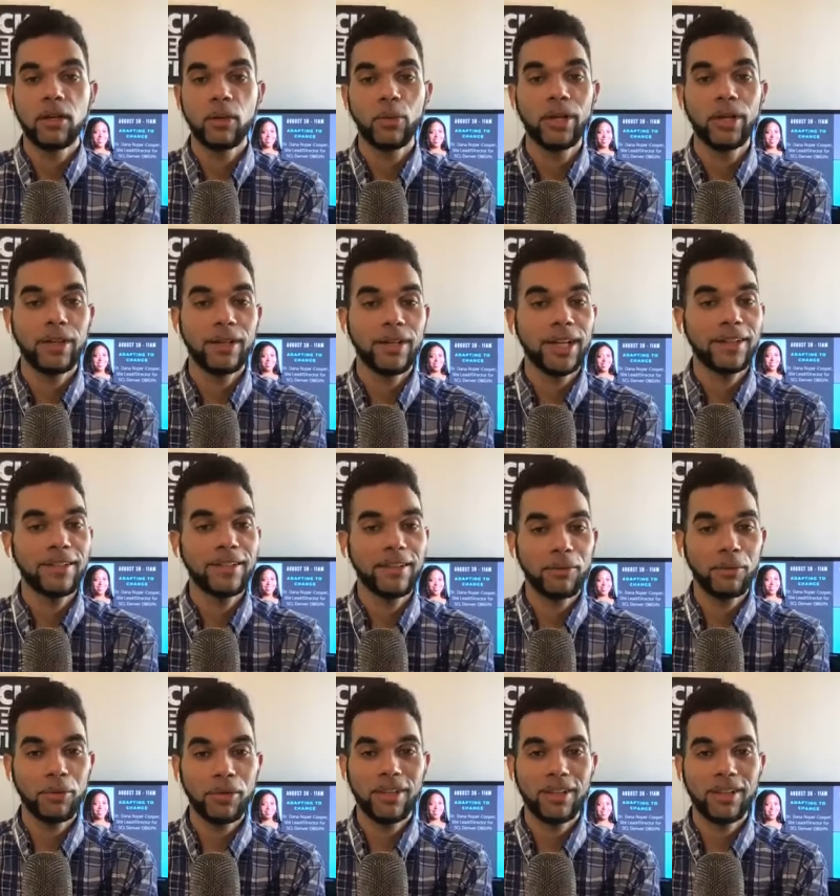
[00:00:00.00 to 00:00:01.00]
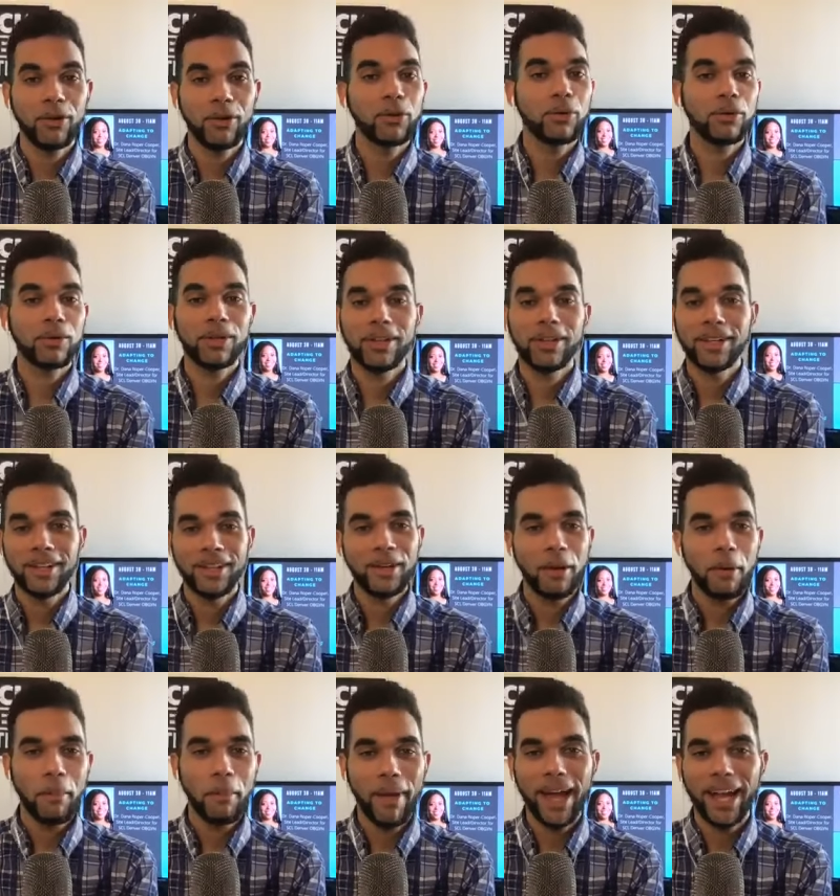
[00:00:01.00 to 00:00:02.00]
reconnecting with an old
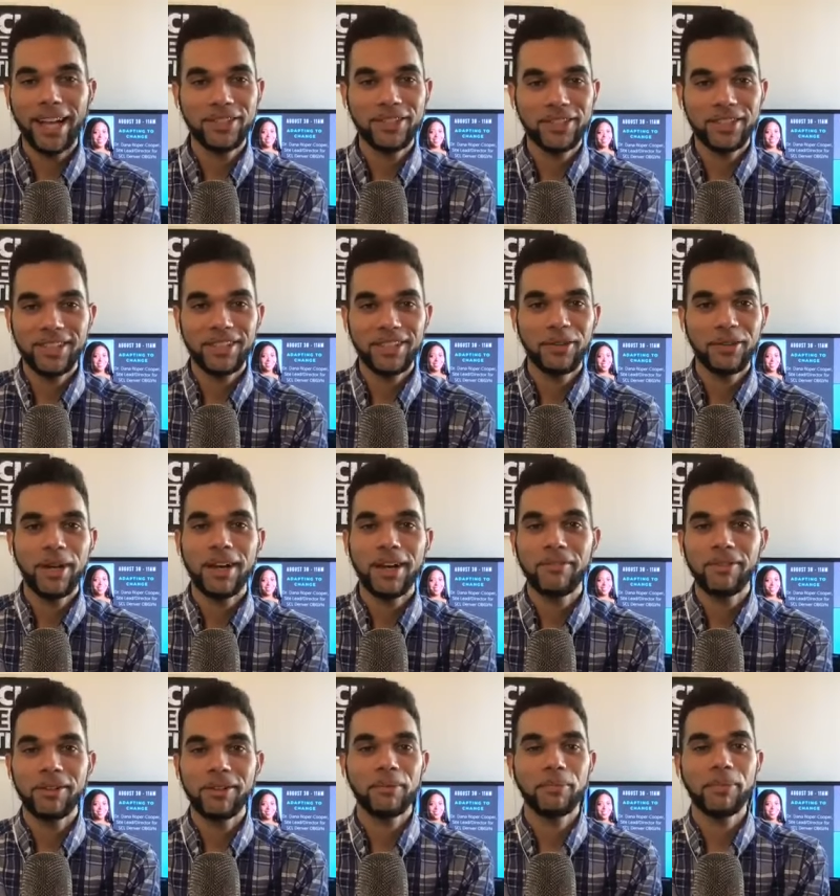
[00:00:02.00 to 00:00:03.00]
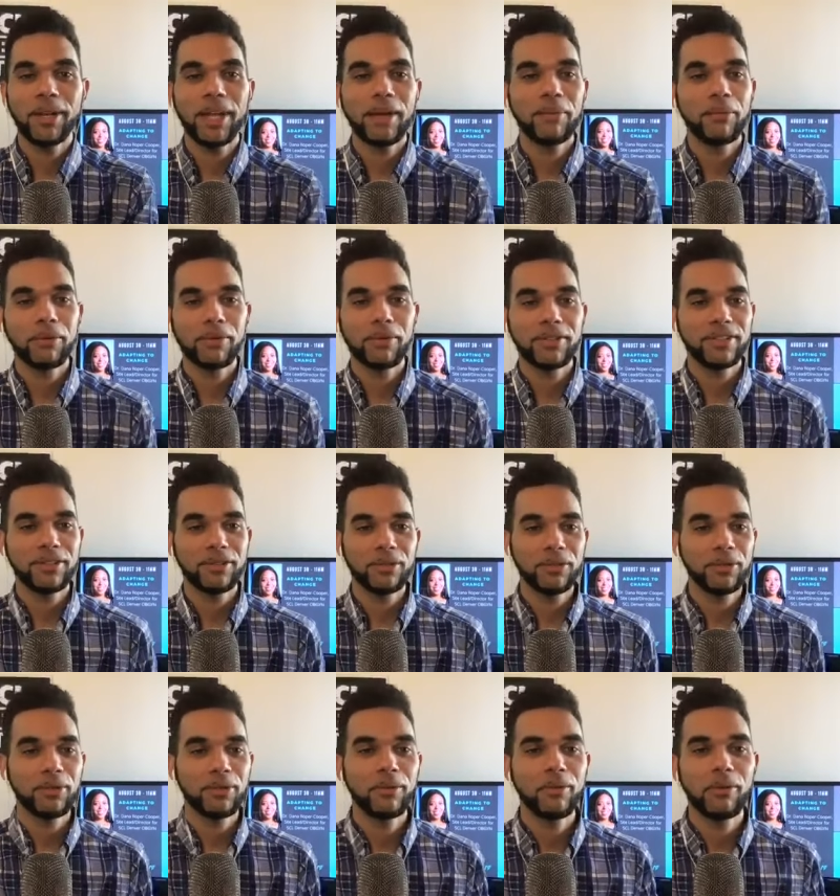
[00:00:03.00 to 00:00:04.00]
passion that you haven't been able
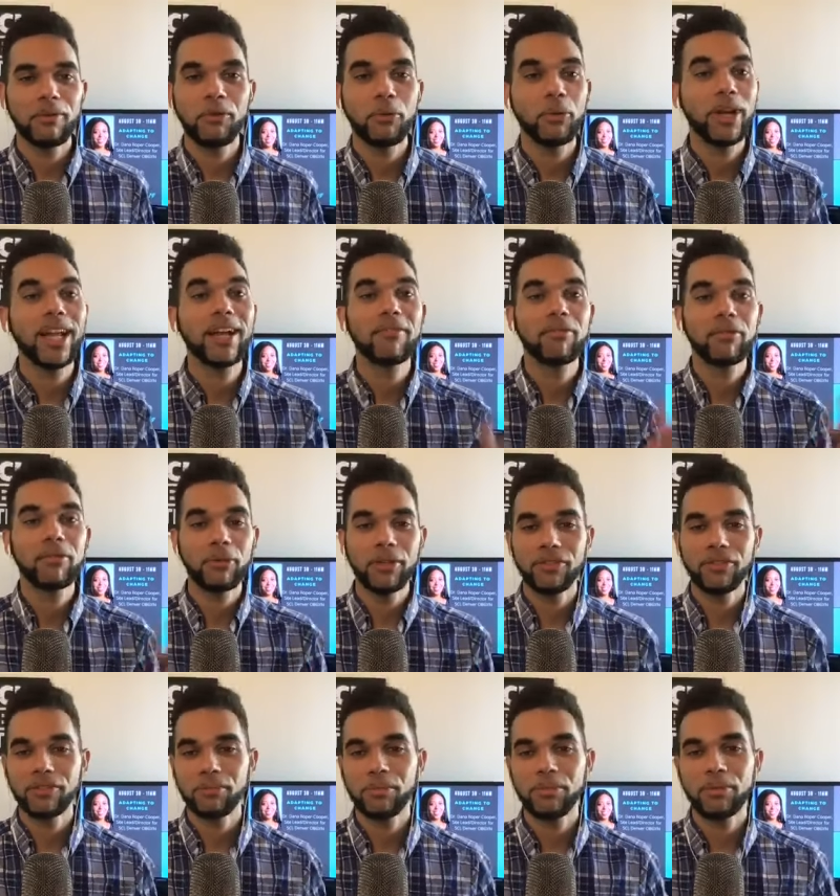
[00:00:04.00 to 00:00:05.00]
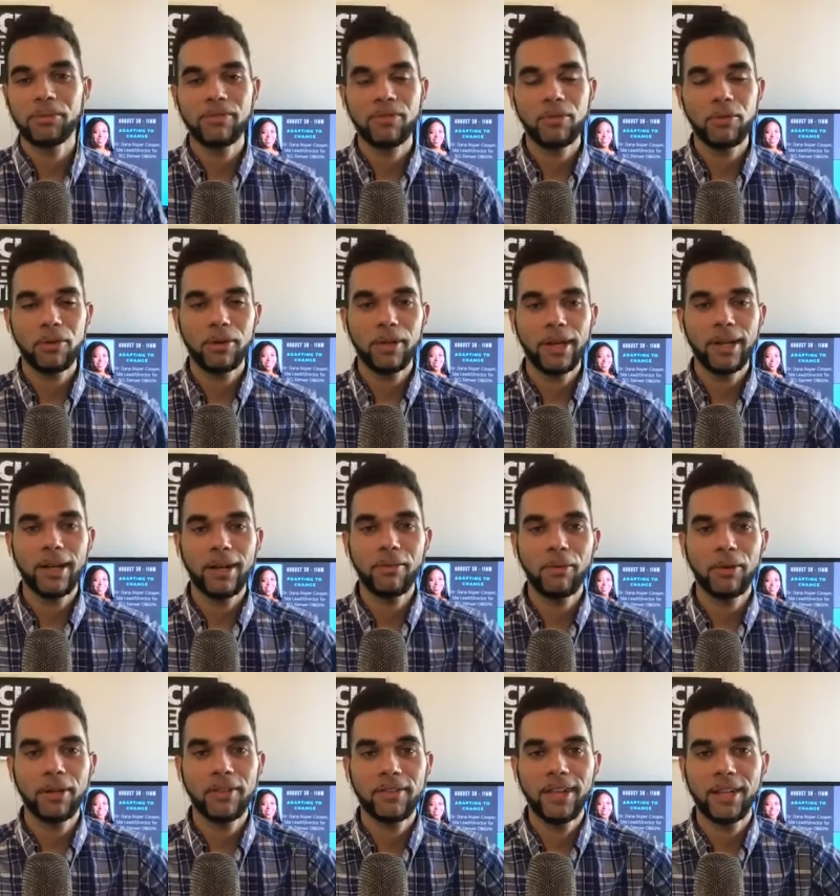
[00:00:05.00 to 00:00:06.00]
to for whatever reason before yeah
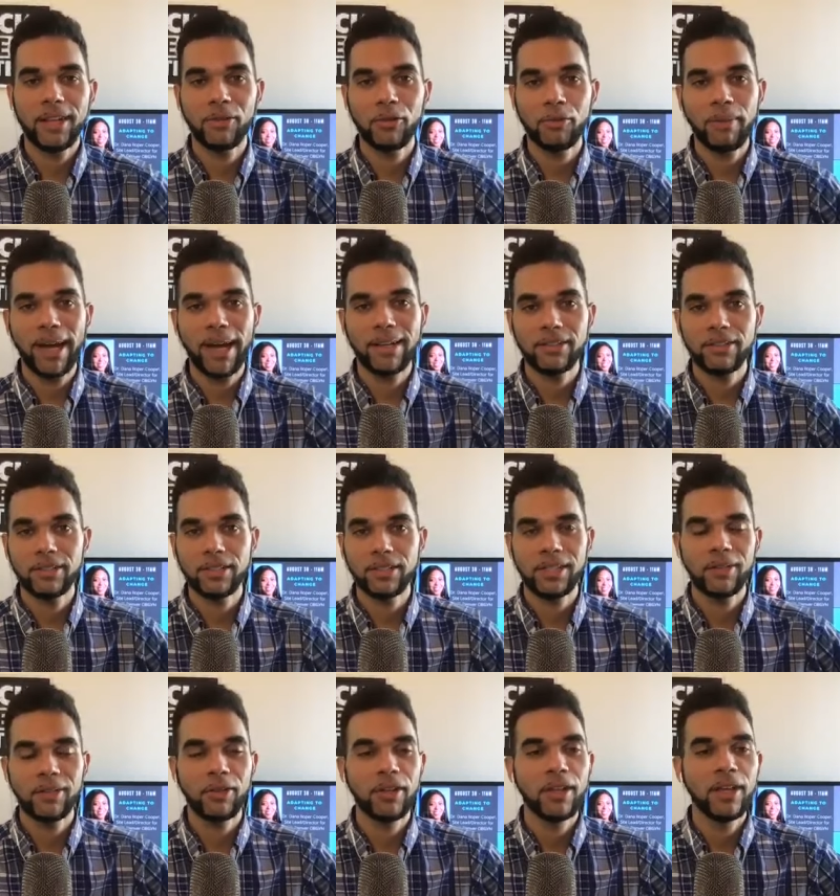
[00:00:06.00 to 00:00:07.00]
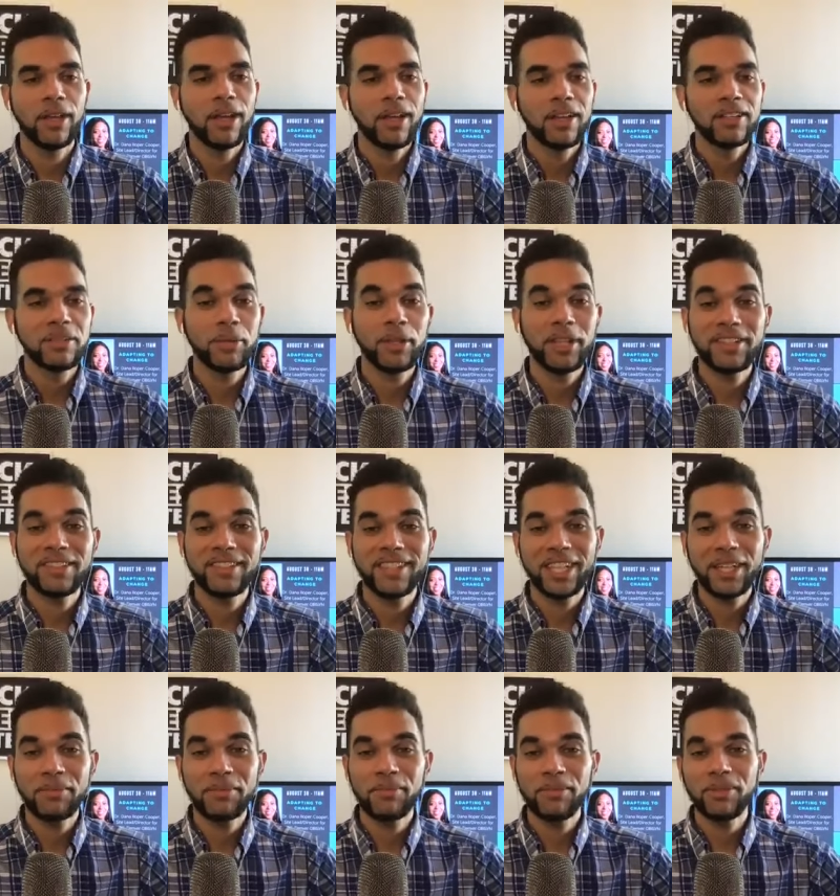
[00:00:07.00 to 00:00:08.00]
what is that new passion and some of these
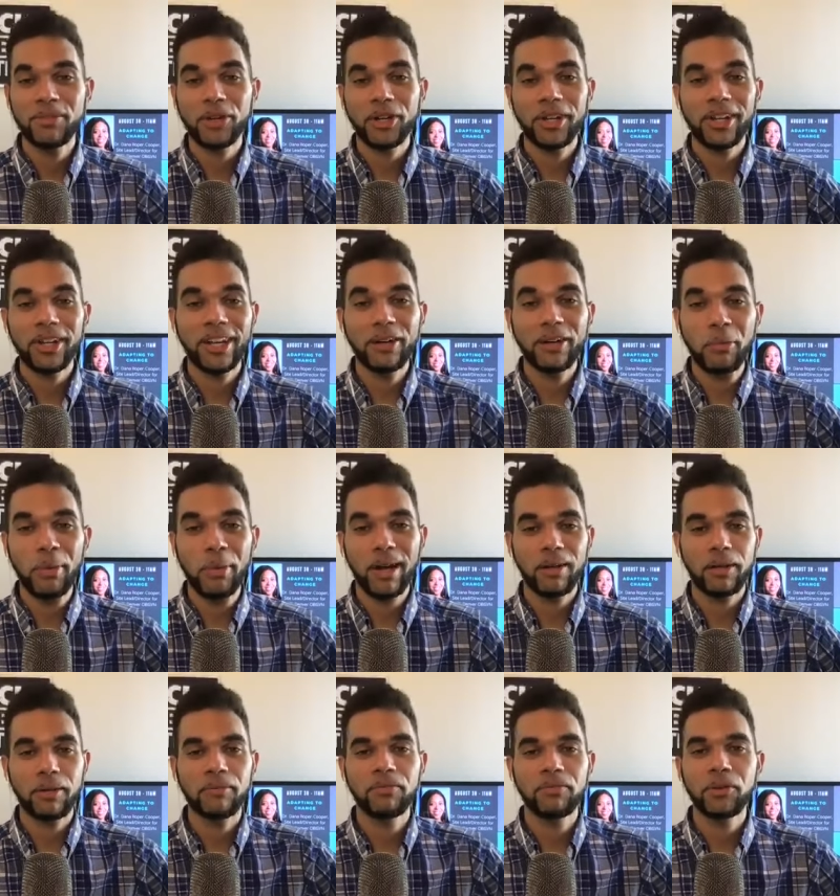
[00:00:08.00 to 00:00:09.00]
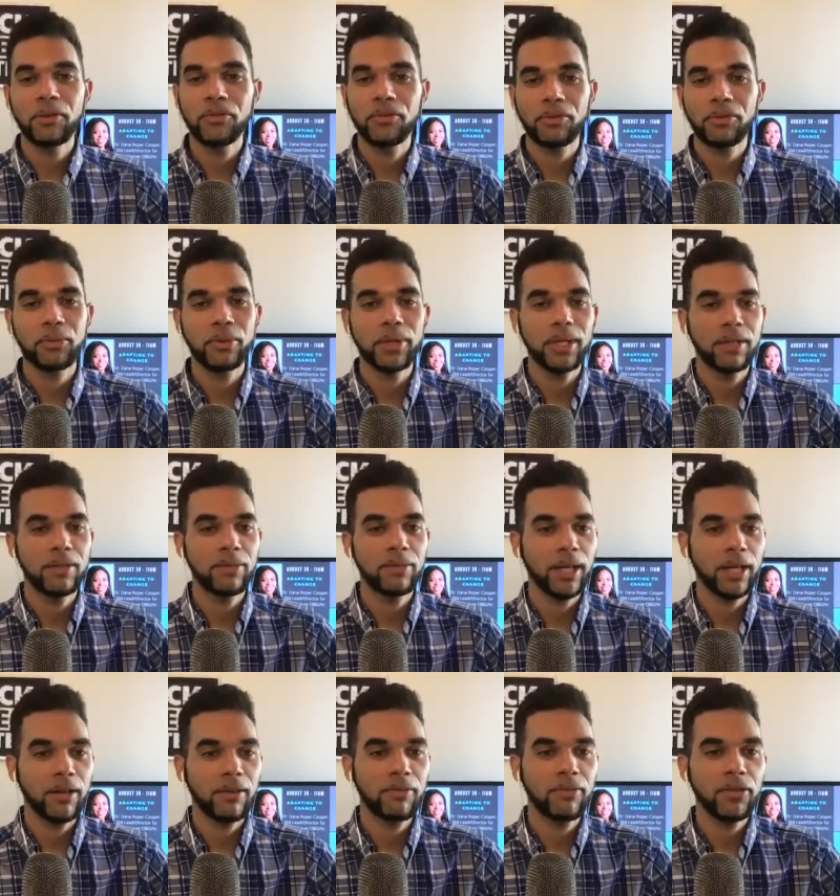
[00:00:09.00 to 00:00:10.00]
themes you're going to hear about in future weeks
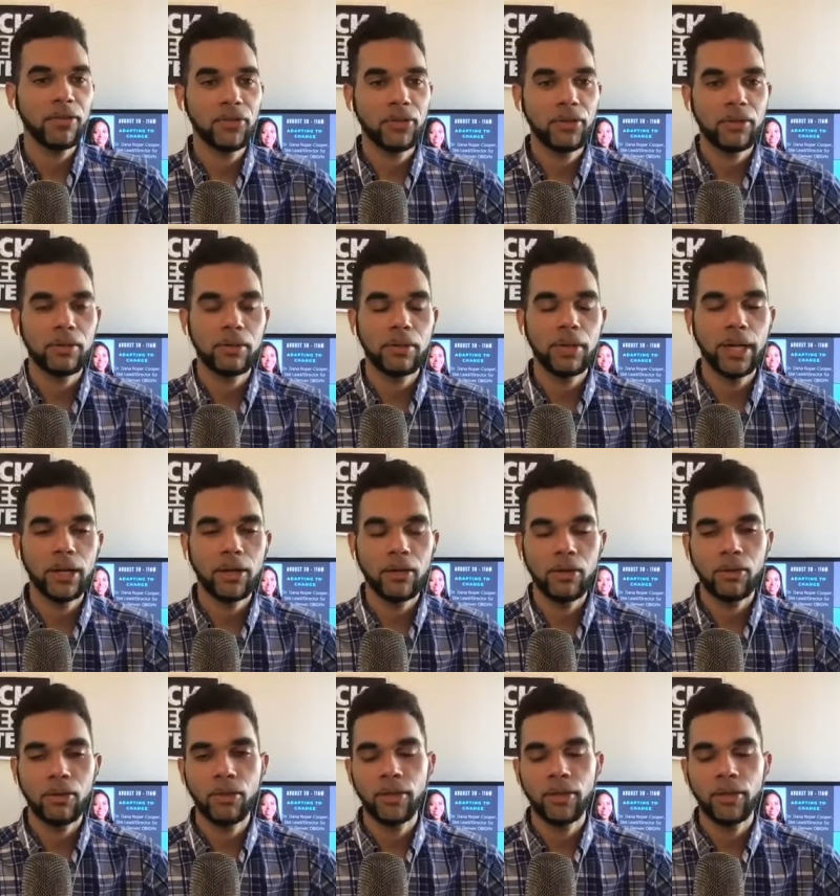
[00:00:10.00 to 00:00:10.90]
right our physical health